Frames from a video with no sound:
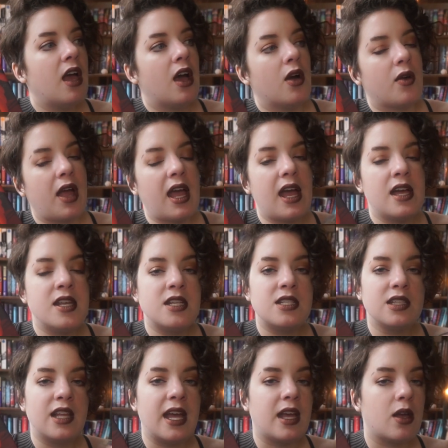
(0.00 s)
okay, I need
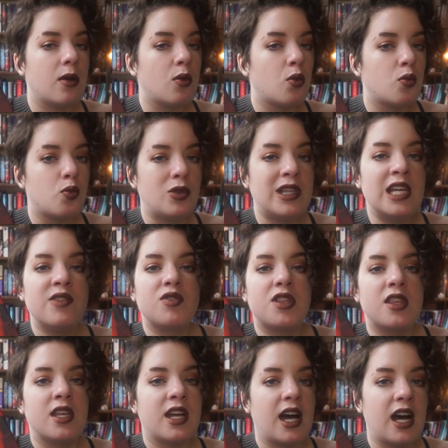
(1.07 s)
to like live
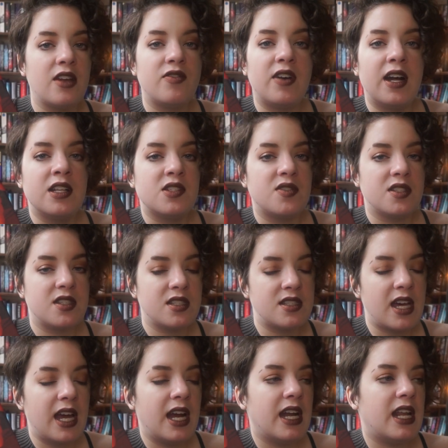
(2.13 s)
within the confines of the
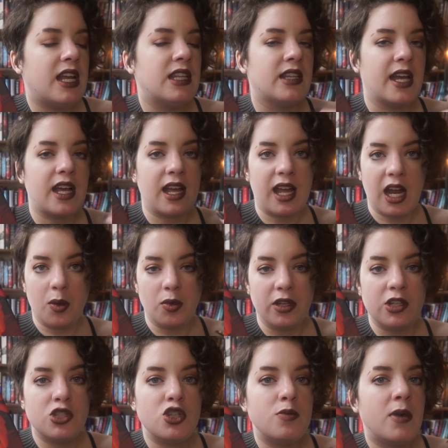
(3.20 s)
society, and like I can't
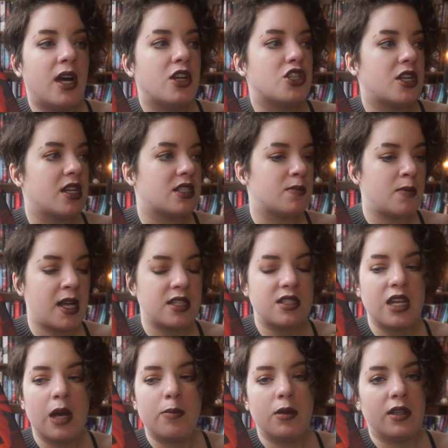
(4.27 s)
really do much and it's
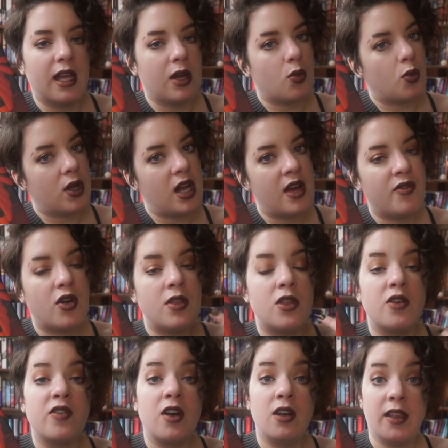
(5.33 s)
messed up, but like whatever, and
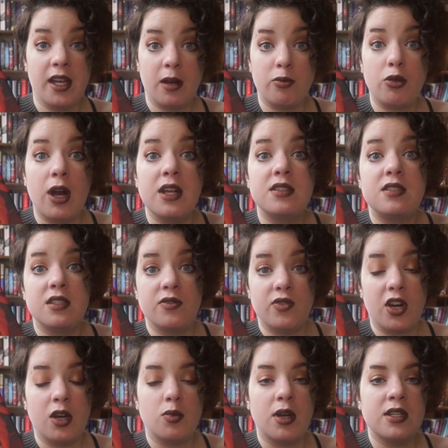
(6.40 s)
they're very like oppressed and
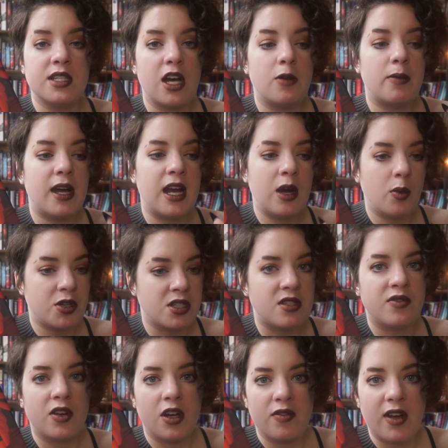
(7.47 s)
very run down by it, which is
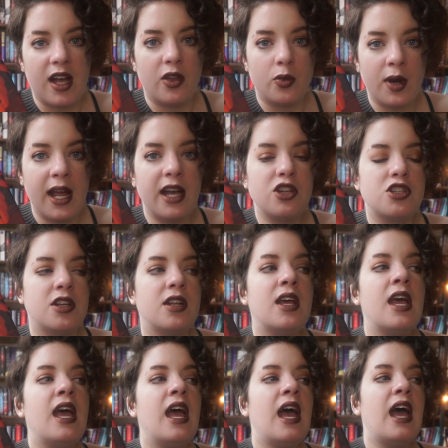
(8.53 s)
a very valid reaction.
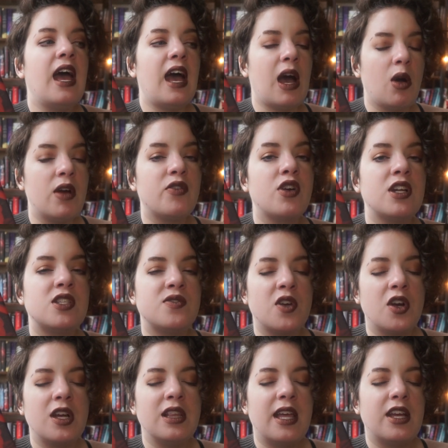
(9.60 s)
However, it's
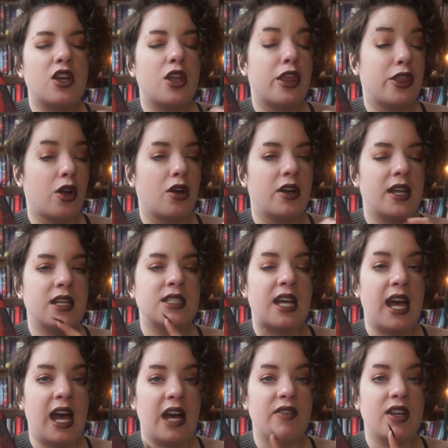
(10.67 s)
very like cathartic to
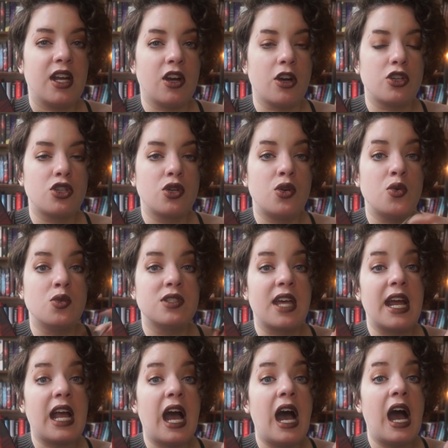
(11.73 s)
have a character who's
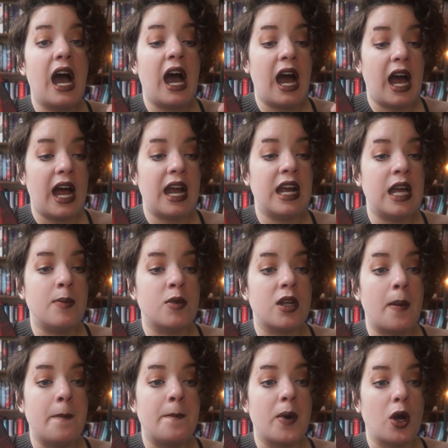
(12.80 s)
like, I am
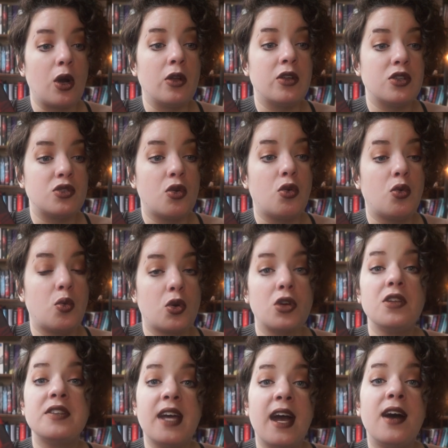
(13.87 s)
gonna burn this whole
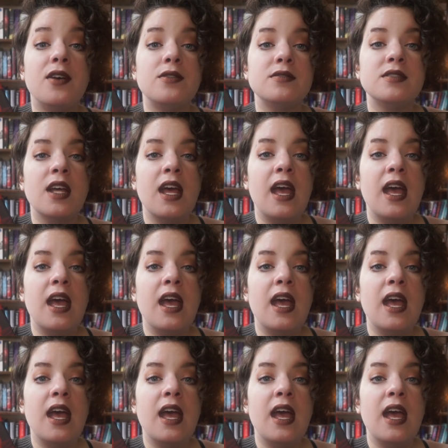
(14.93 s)
world down